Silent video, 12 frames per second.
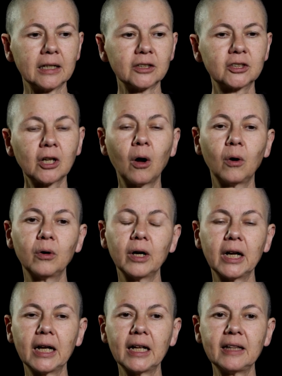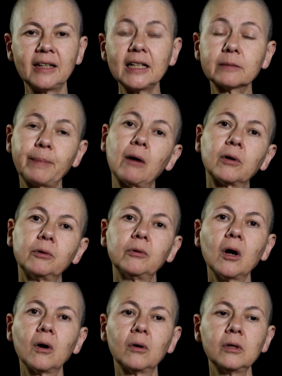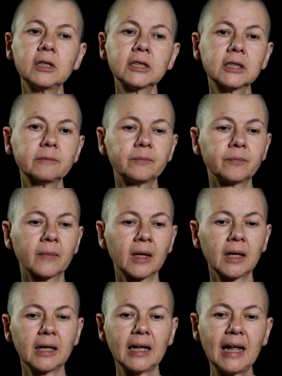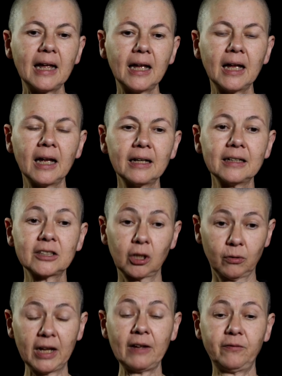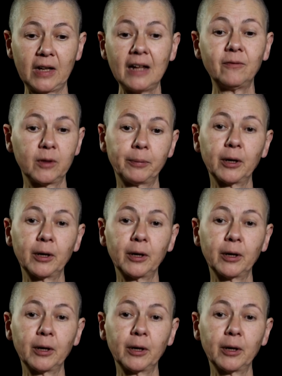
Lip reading: So these power roles, so if the